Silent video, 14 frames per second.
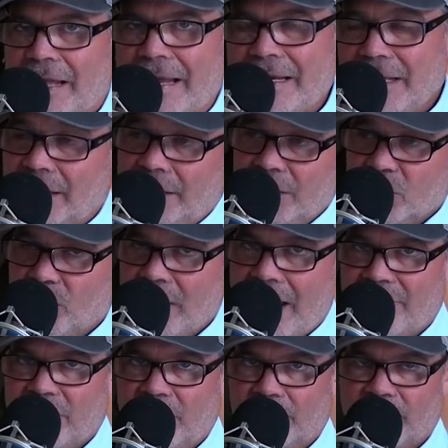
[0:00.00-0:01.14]
lightning, at least we
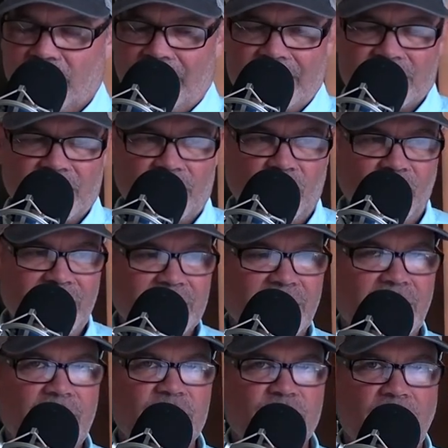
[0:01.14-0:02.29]
have here for the last several weeks. It
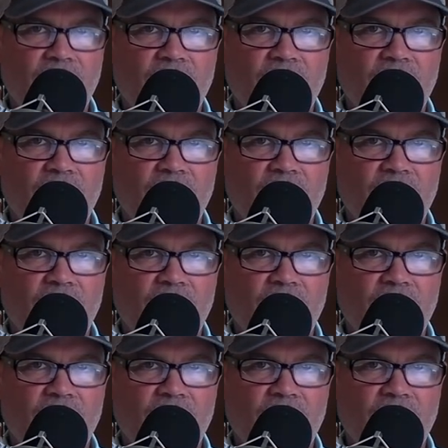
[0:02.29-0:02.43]
keeps my